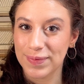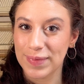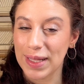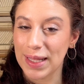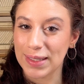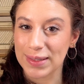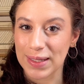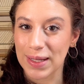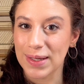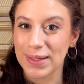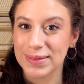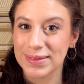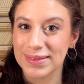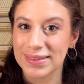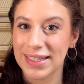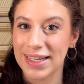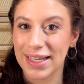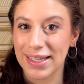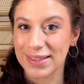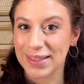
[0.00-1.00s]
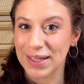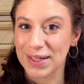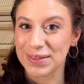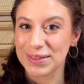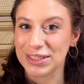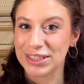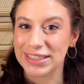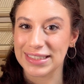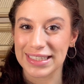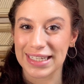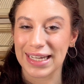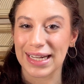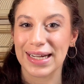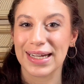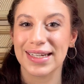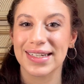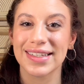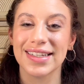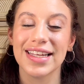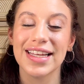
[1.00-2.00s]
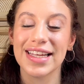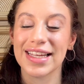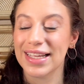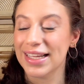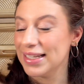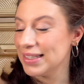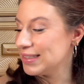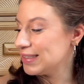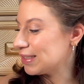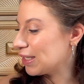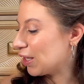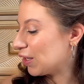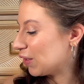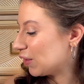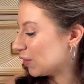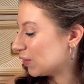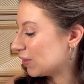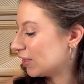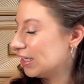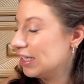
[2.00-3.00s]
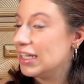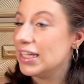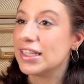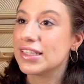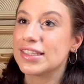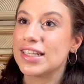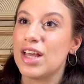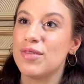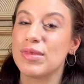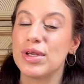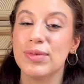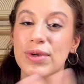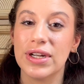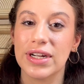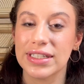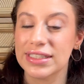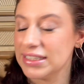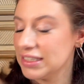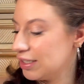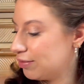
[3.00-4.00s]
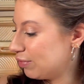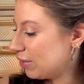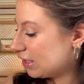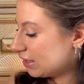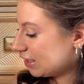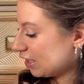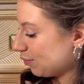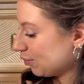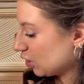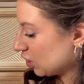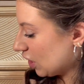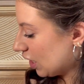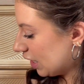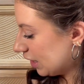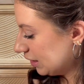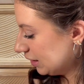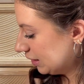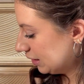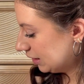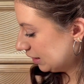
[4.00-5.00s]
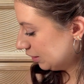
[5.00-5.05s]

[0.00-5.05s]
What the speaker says: Hello, she's here. So let me put on some lip gloss.